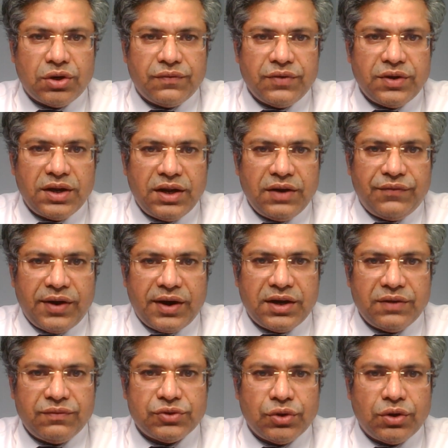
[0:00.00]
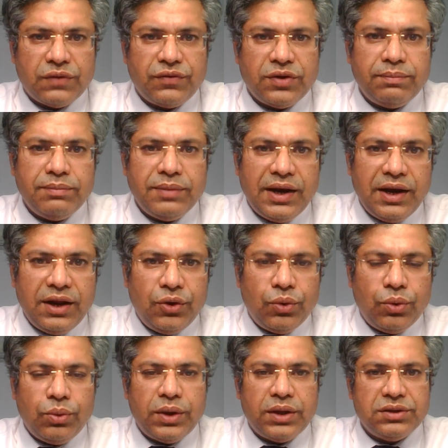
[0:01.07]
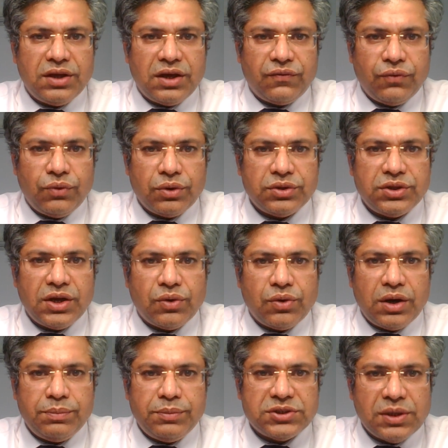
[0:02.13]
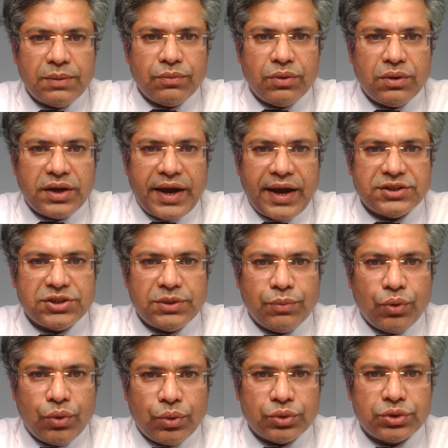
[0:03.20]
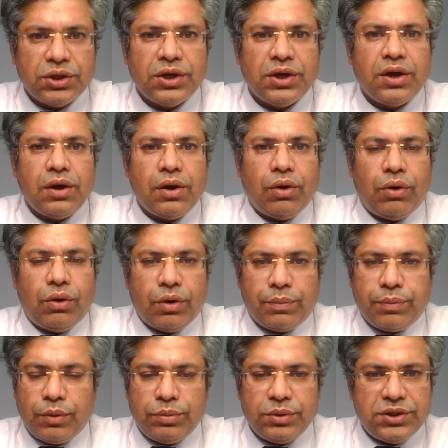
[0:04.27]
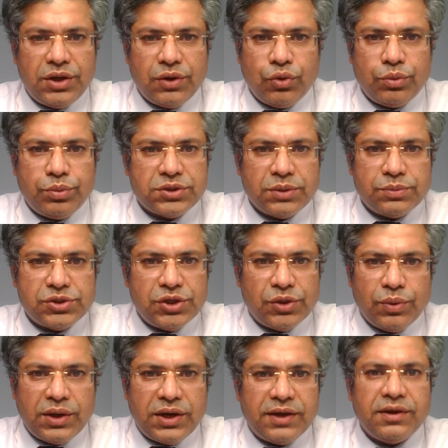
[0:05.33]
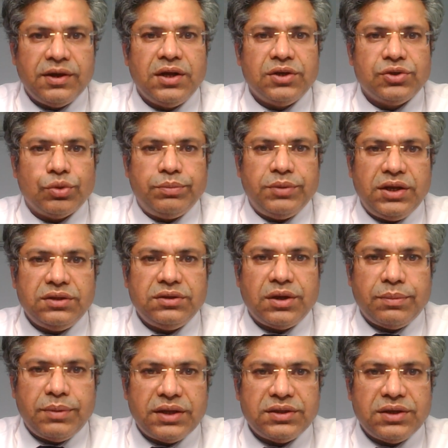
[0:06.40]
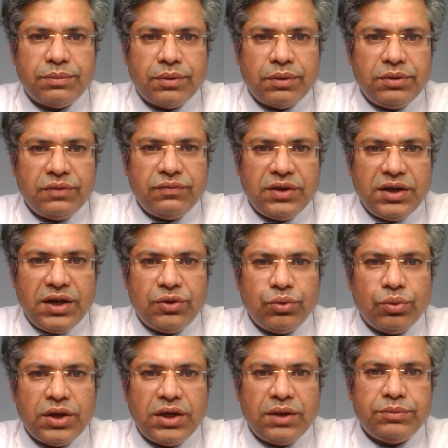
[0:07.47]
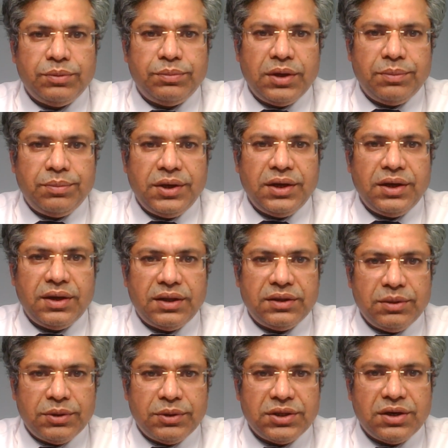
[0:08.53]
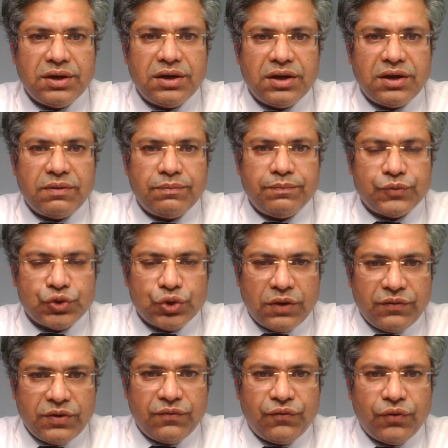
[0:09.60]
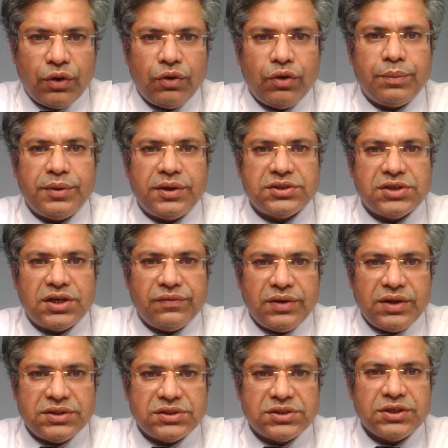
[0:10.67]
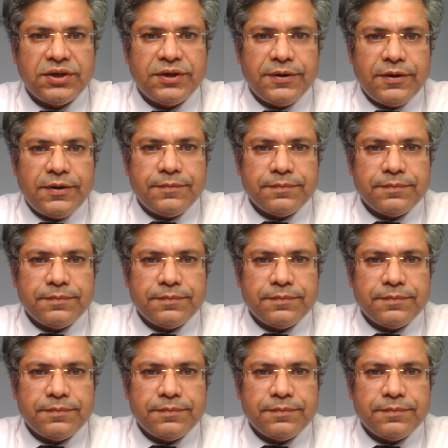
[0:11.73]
sort of an infective sort of an milieu, and therefore there can be some catch-up growth, or probably there could be some sequelae. So meaning thereby that probably we need to keep the baby and the mother under sort of an follow-up and a surveillance,